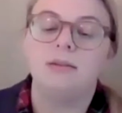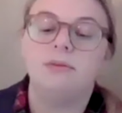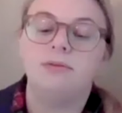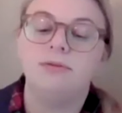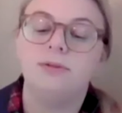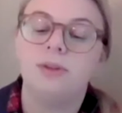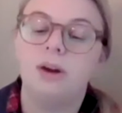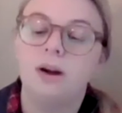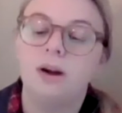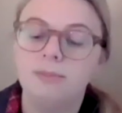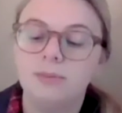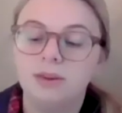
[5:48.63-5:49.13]
And
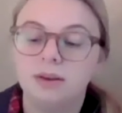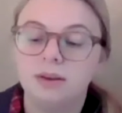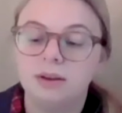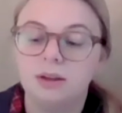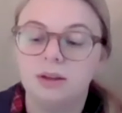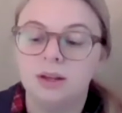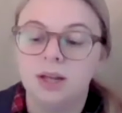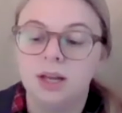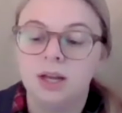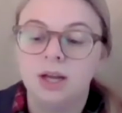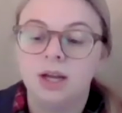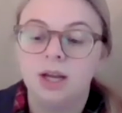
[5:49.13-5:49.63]
from
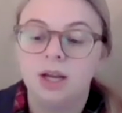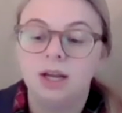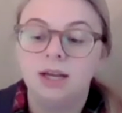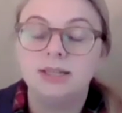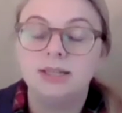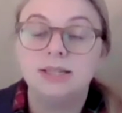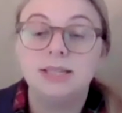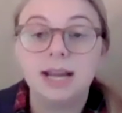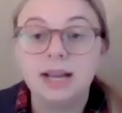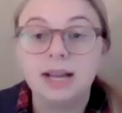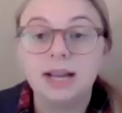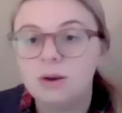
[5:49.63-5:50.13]
the
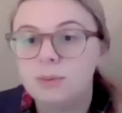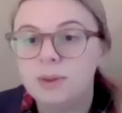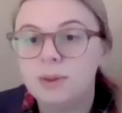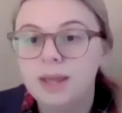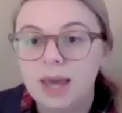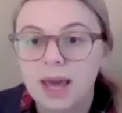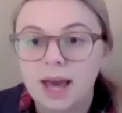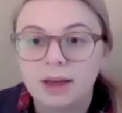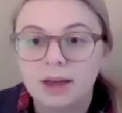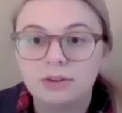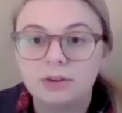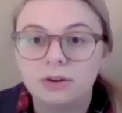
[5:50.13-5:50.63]
data we
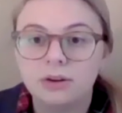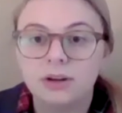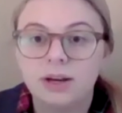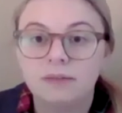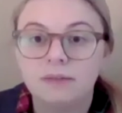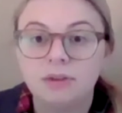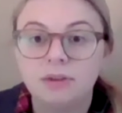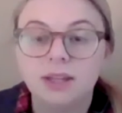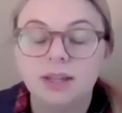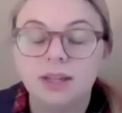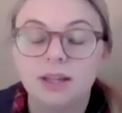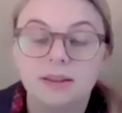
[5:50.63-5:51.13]
gathered and
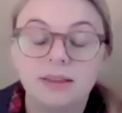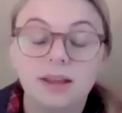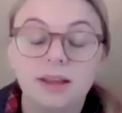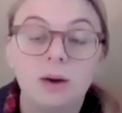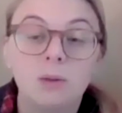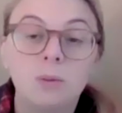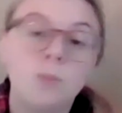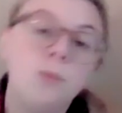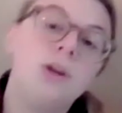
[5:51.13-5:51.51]
everything like that,